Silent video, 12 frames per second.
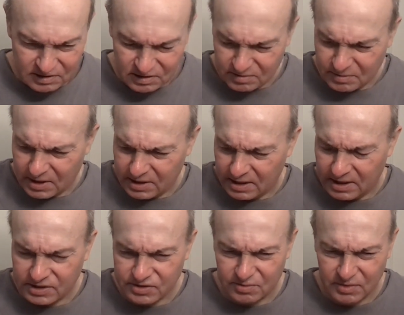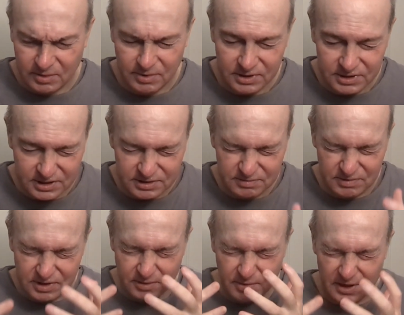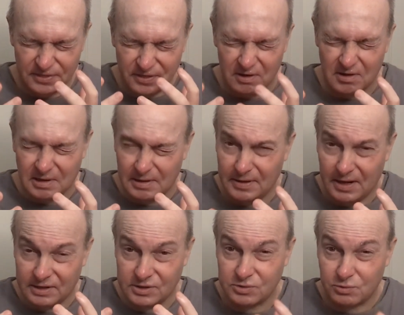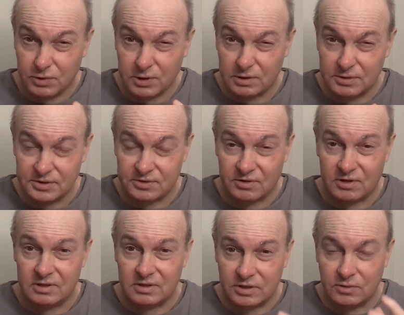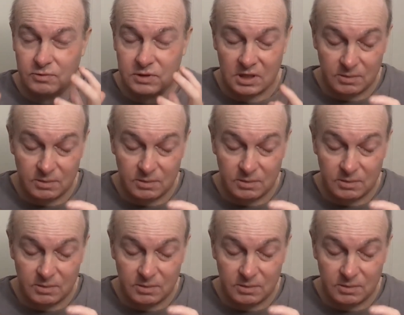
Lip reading: a little in my eyes, or maybe just the menthol on that is real strong. You will